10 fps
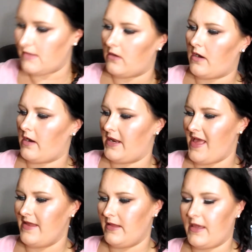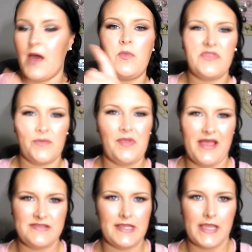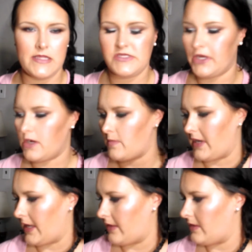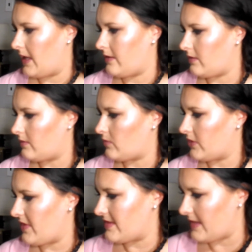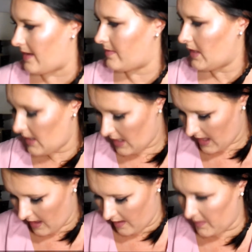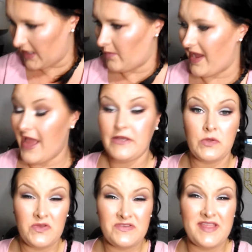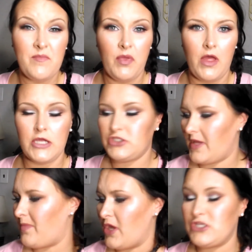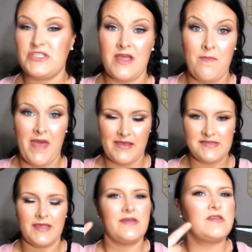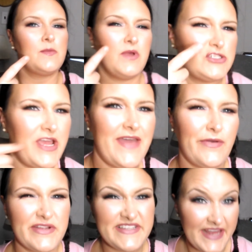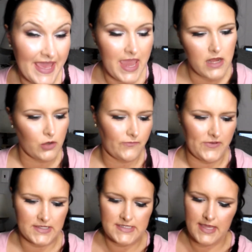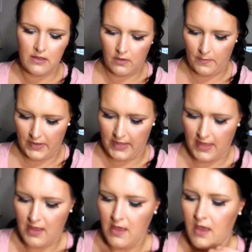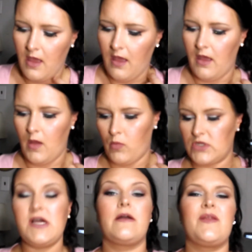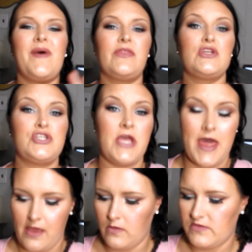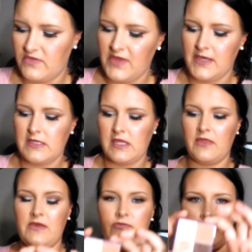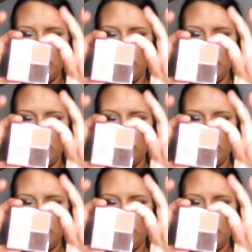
are. It come with a plastic insert, but I don't know where that's at. But anyway, I do use that blush. That blush is amazing. That's the blush I have on today. I don't know if you can tell, but we're talking about the shadows. These were